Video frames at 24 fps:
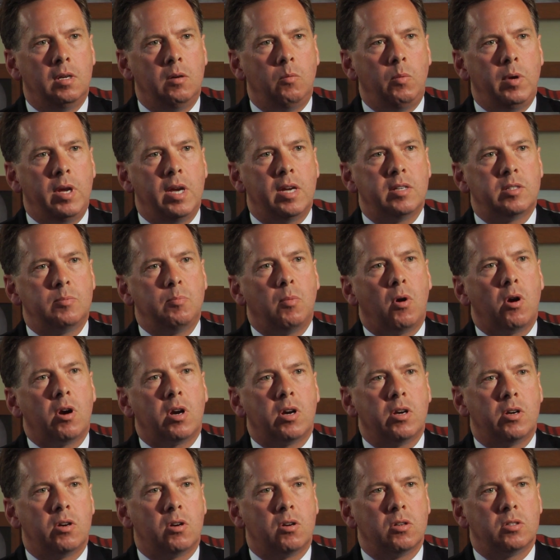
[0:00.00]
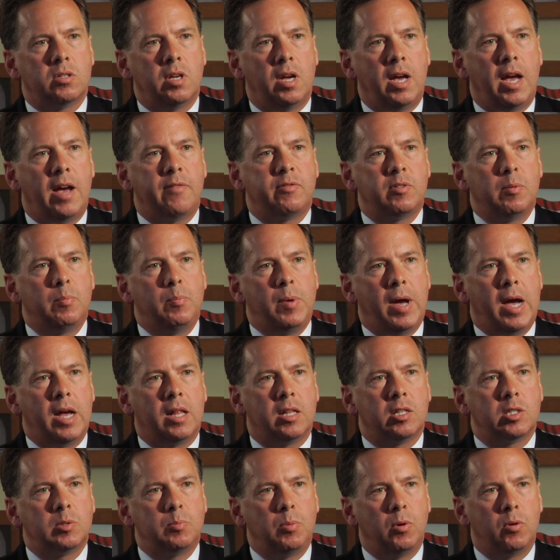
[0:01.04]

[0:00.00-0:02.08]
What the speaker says: We as marketers have to balance